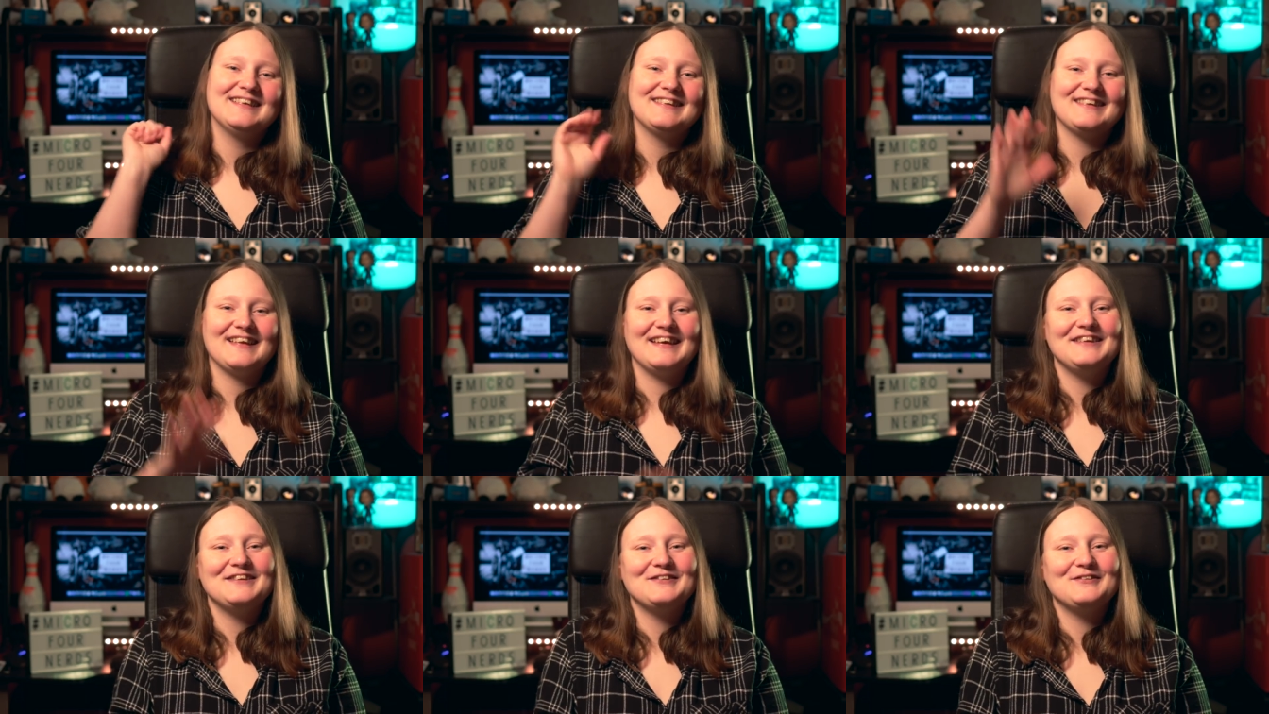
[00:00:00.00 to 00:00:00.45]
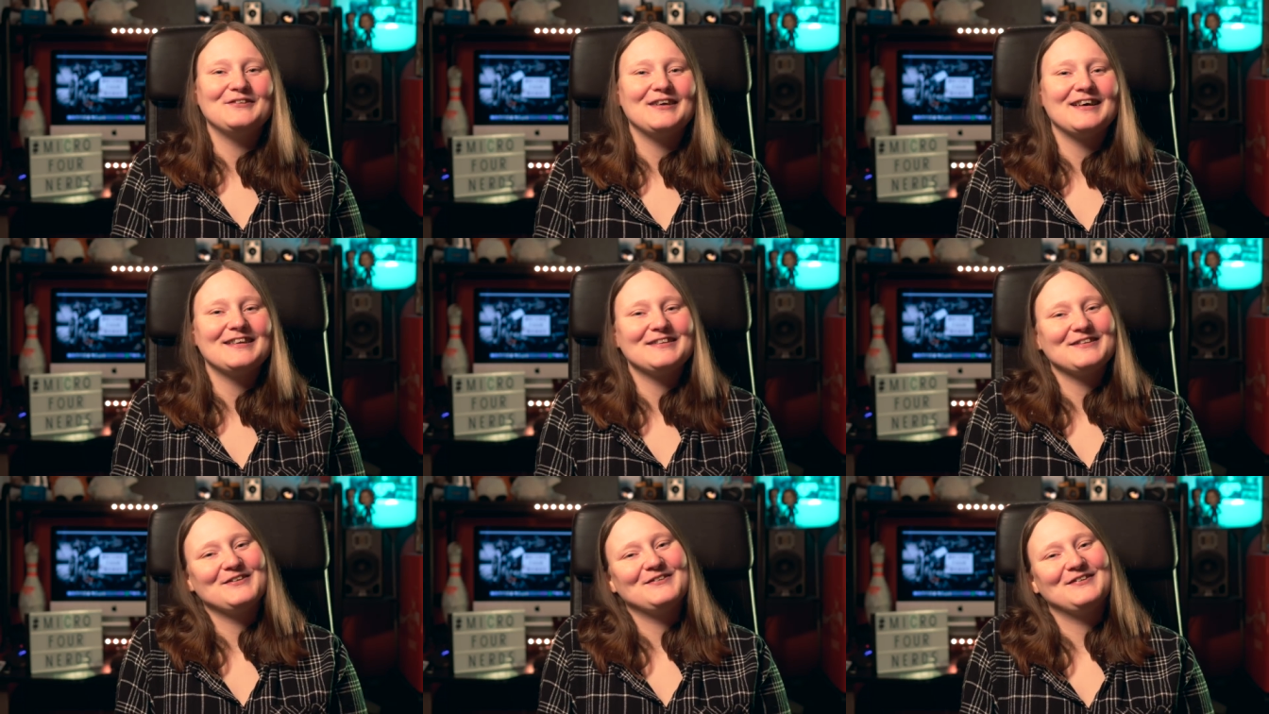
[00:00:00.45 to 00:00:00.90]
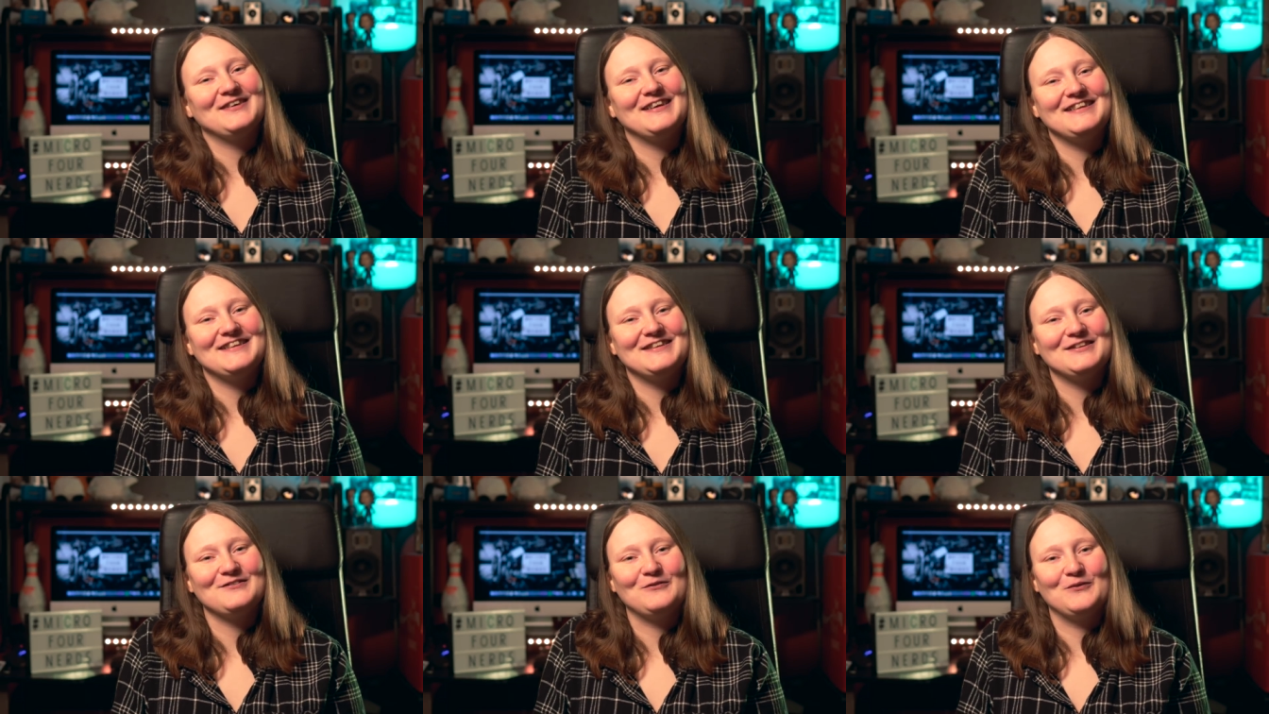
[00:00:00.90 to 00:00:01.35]
Thank you as
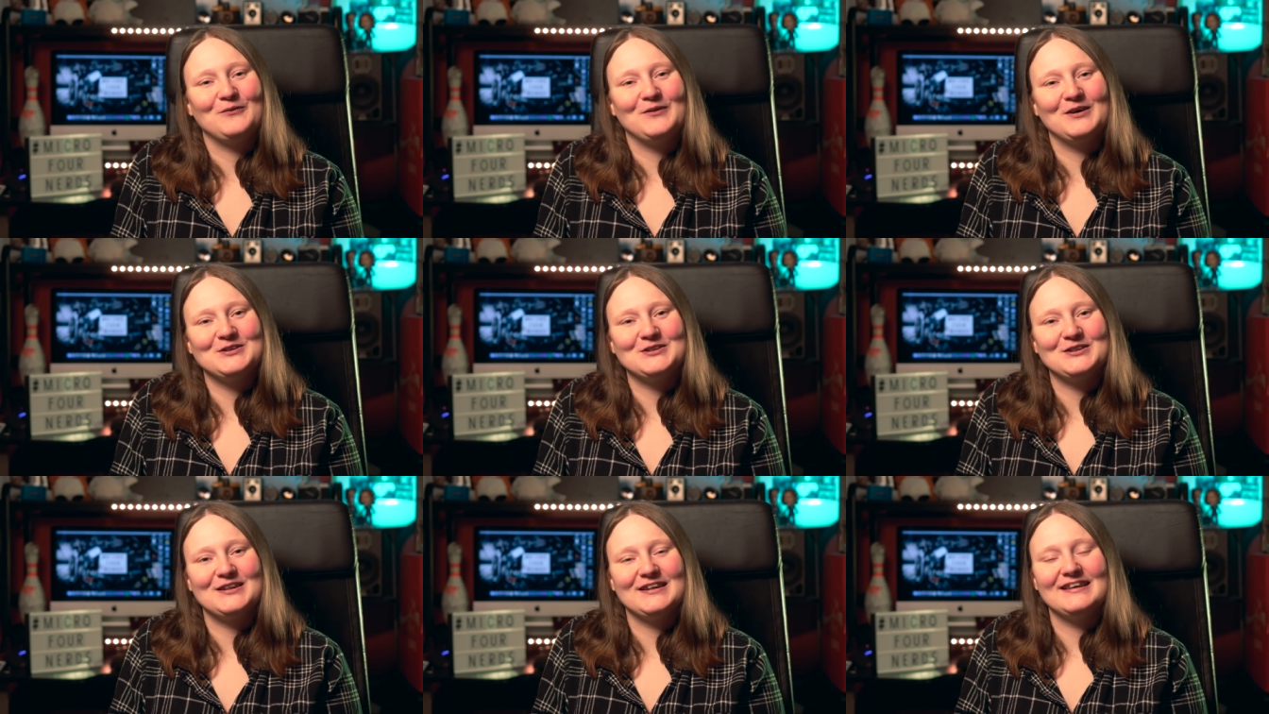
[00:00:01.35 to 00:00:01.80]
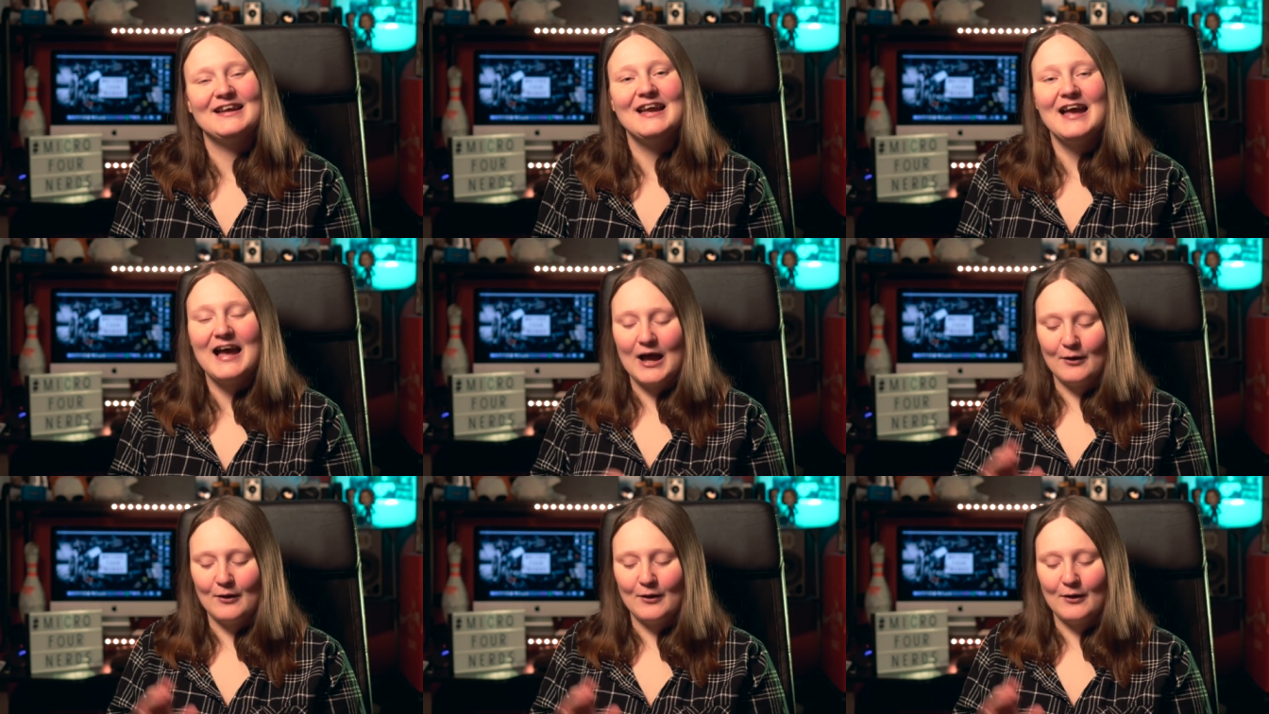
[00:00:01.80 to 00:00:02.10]
always for watching.